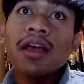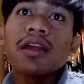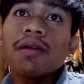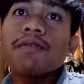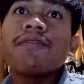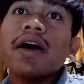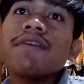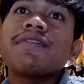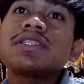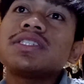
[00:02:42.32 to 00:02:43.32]
Number
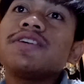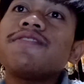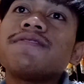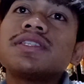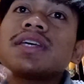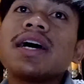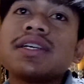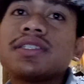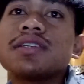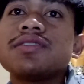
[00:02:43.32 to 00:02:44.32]
5, achievement
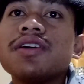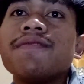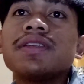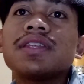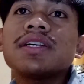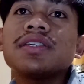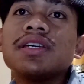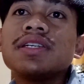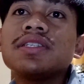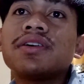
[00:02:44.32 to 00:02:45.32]
test. Achievement test
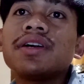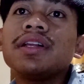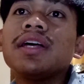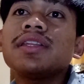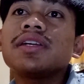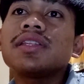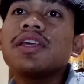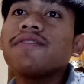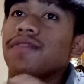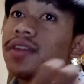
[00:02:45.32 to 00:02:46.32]
is related
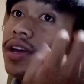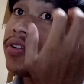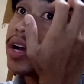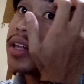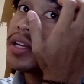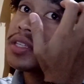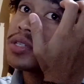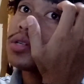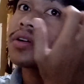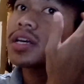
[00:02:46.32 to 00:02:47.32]
directly
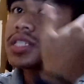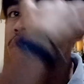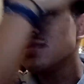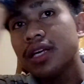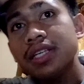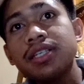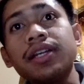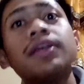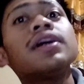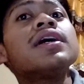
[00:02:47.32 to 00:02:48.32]
to classroom
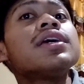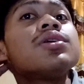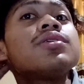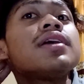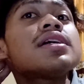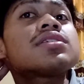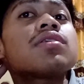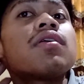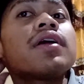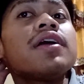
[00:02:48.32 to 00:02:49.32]
lesson, units,
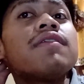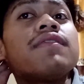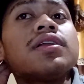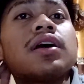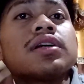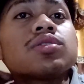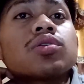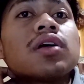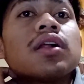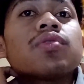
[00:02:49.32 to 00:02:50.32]
or even a
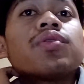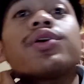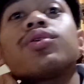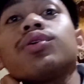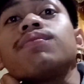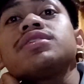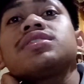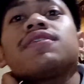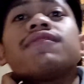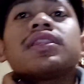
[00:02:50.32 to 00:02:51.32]
total curriculum.
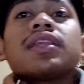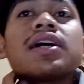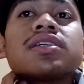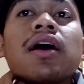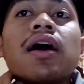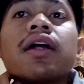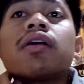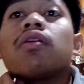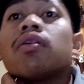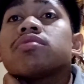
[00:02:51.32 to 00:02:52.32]
Achievement tests are
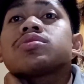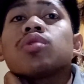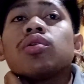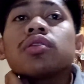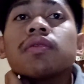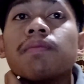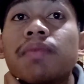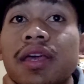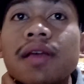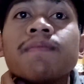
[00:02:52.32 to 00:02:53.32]
also be